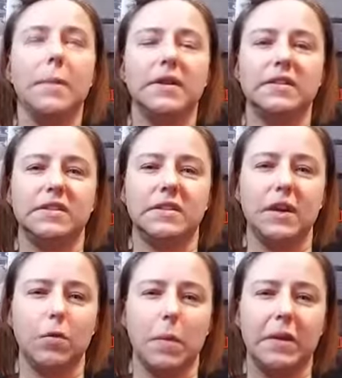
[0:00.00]
But to
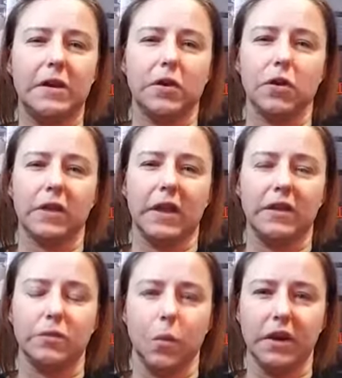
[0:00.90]
see a woman in her
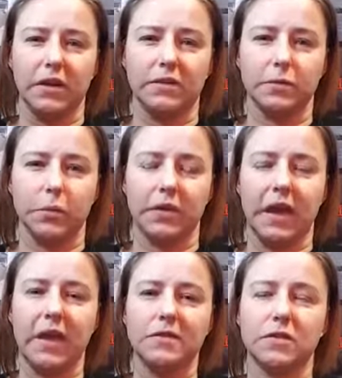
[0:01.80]
late 20s with
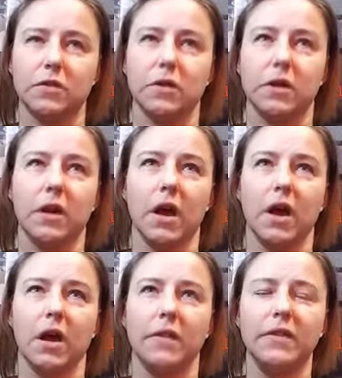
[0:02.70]

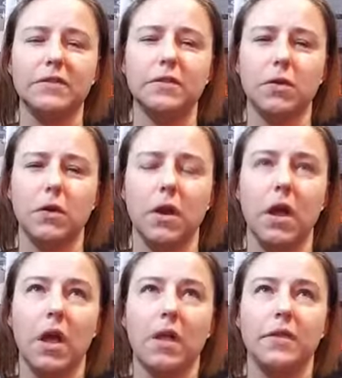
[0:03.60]
cancer, these are
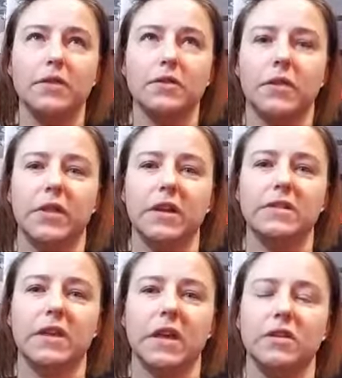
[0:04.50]

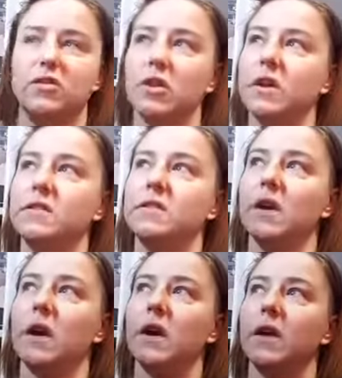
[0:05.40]
things that
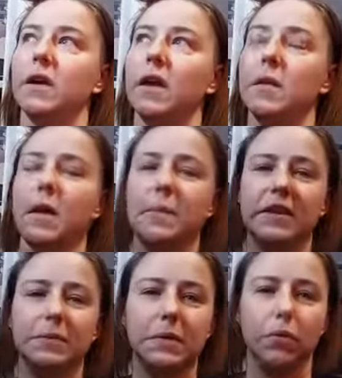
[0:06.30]
just, it
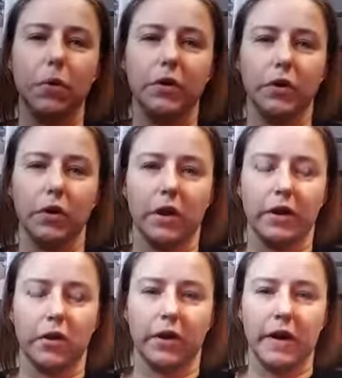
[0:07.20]
makes me wonder
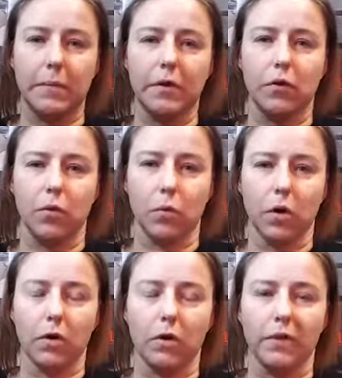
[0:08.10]
in our chemical
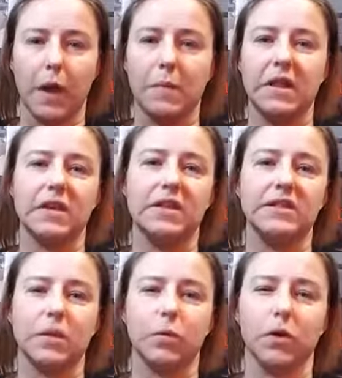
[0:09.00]
world how many
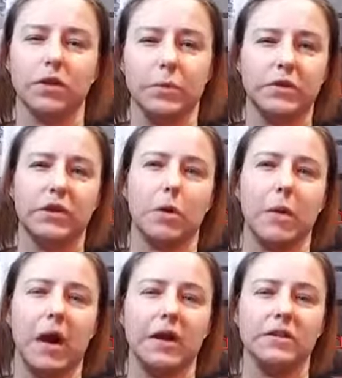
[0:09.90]
things that we're exposing
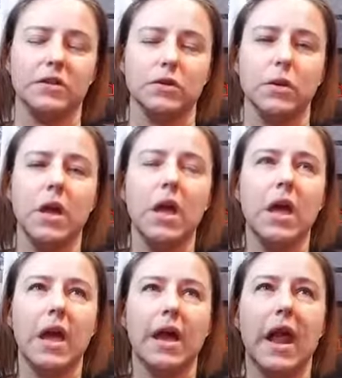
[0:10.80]
our bodies to,
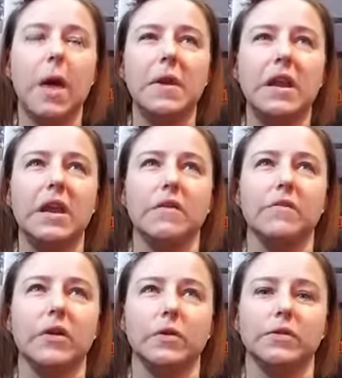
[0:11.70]
and how many
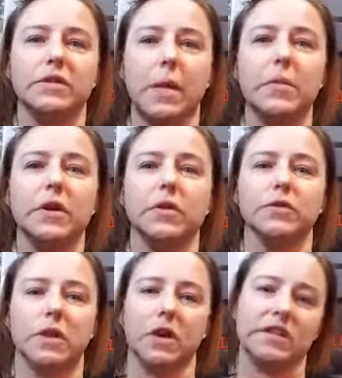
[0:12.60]
of those
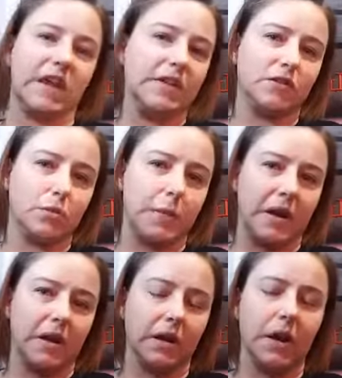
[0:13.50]
chemicals are
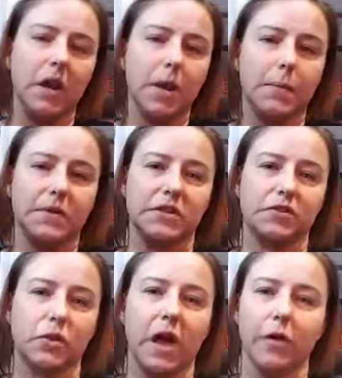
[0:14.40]
exacerbating
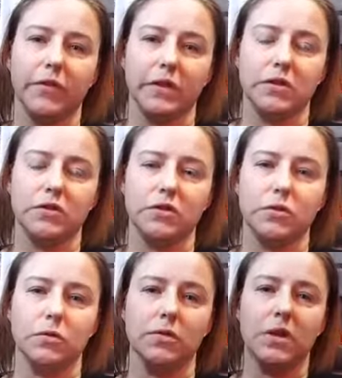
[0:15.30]
potential health
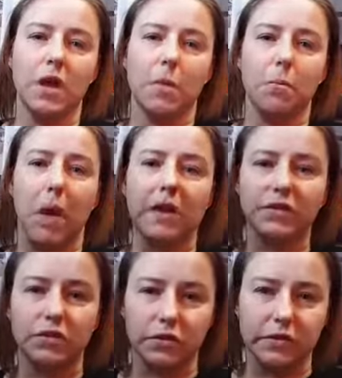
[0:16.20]
issues,
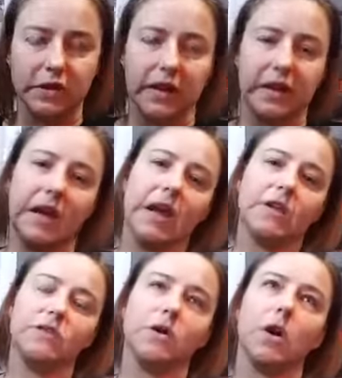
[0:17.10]
monsters like
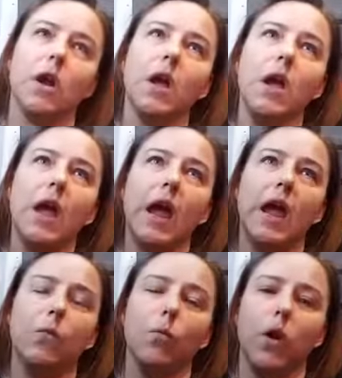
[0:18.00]
cancer,
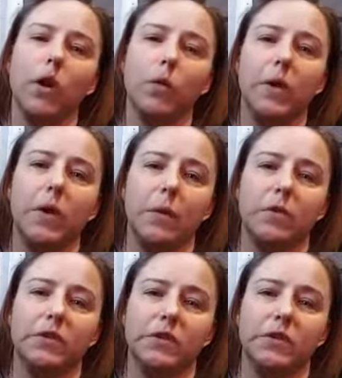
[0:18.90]
and what are we able